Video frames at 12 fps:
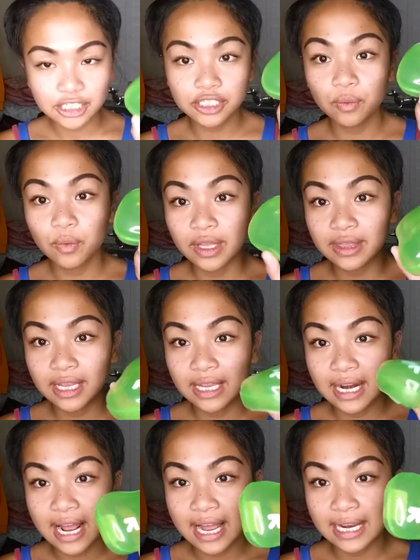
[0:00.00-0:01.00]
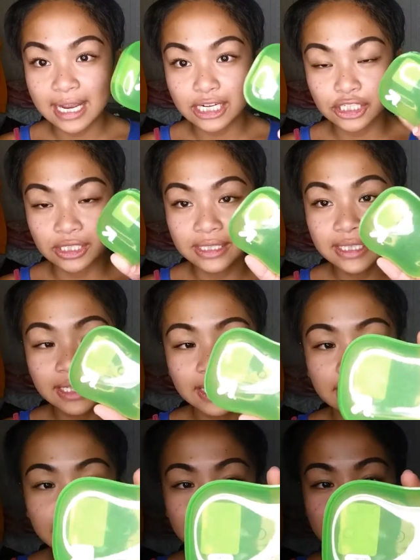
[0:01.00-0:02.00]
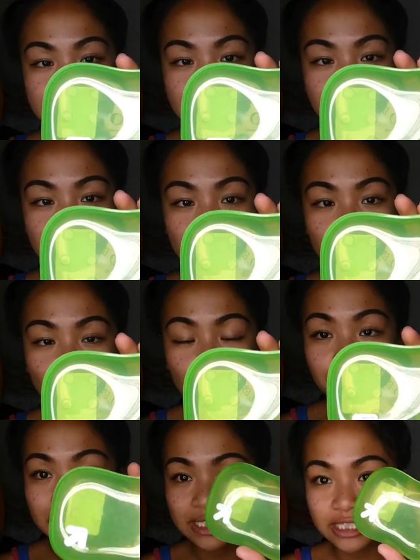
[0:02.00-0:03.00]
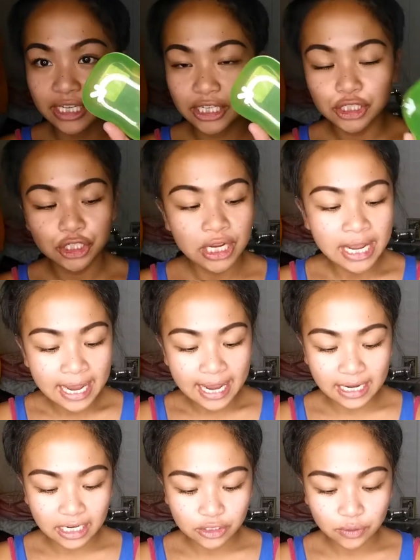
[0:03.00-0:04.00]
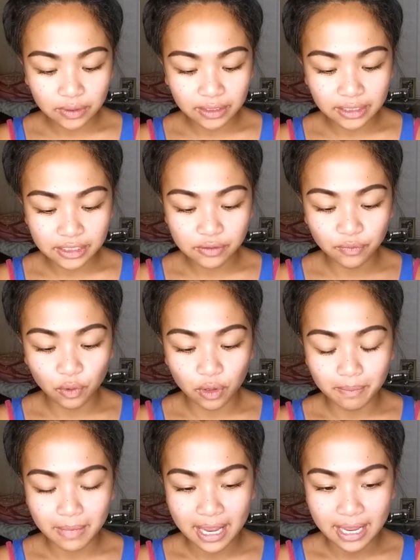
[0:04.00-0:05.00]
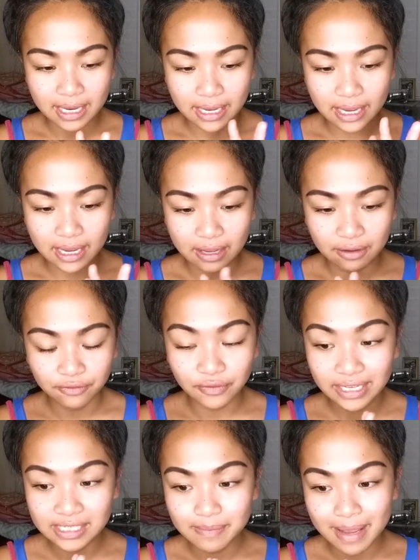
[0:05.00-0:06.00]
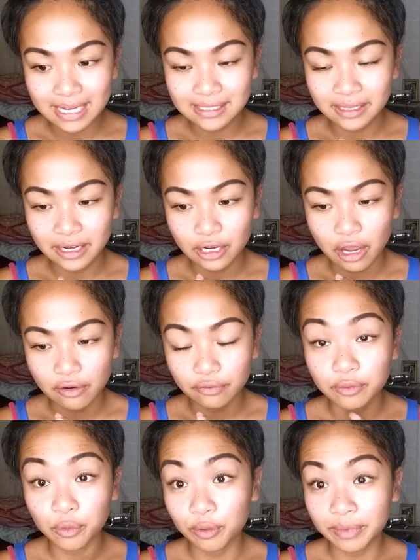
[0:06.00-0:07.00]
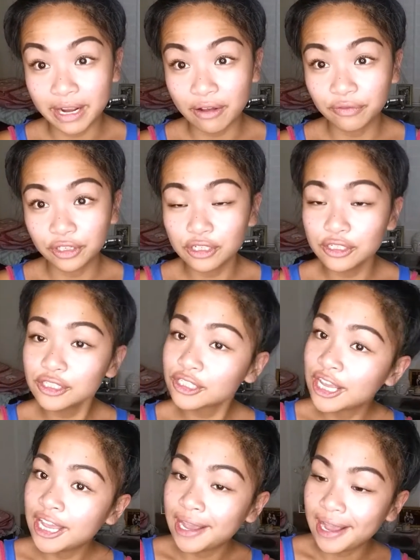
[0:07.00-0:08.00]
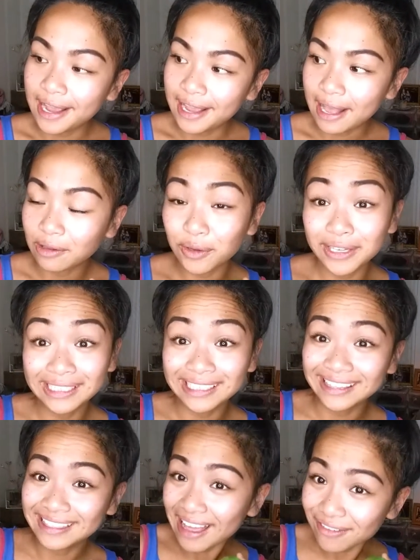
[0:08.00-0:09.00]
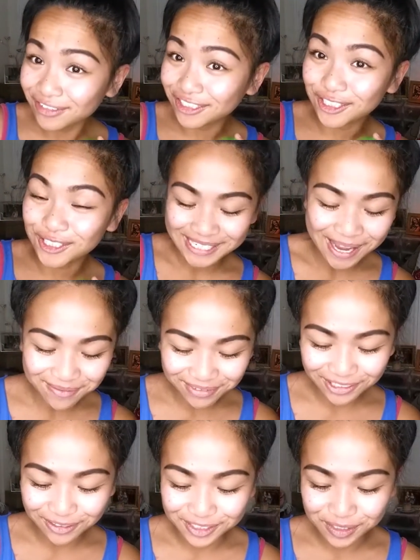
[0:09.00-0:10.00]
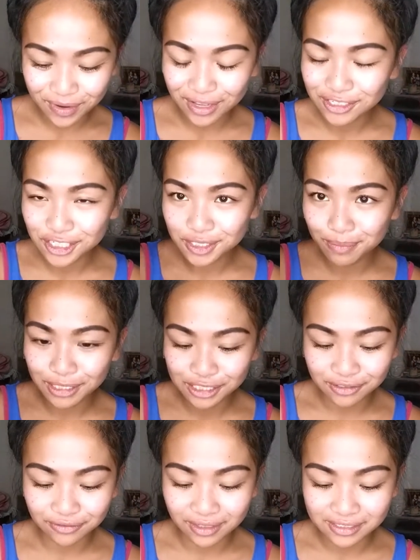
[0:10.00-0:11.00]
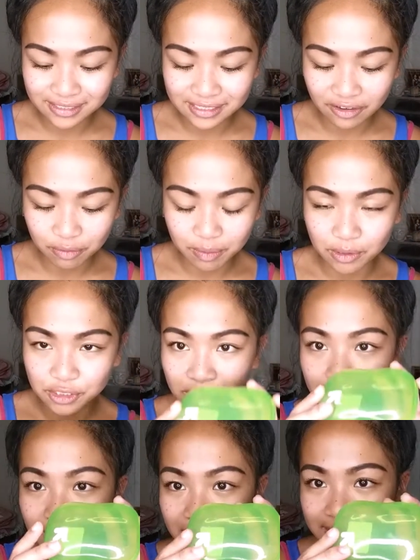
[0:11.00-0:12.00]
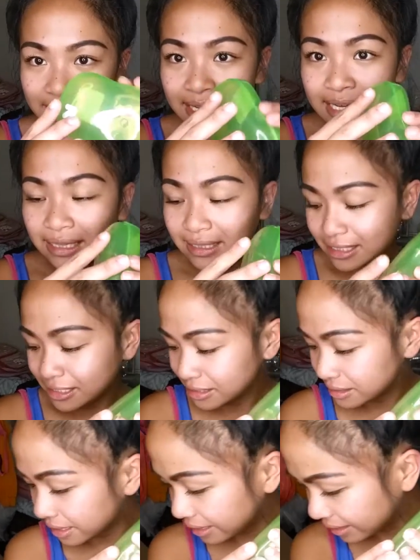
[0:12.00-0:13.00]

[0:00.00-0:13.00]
actually one that I actually needed. It is a soap dish, and I do need this for my uh, face mask that I got from Urban Outfitters. Uh, I'll go ahead and link that video down below as well. It's just a bunch of uh, self-promotion, but these,